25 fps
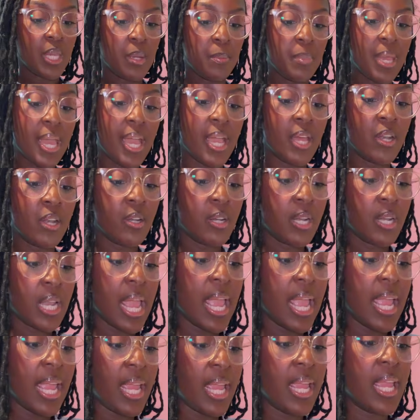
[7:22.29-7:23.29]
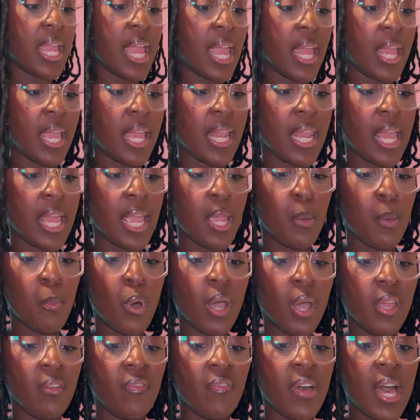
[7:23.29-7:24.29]
pattern 8 and
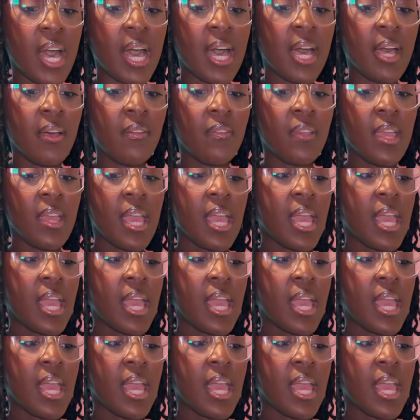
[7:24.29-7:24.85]
8.5.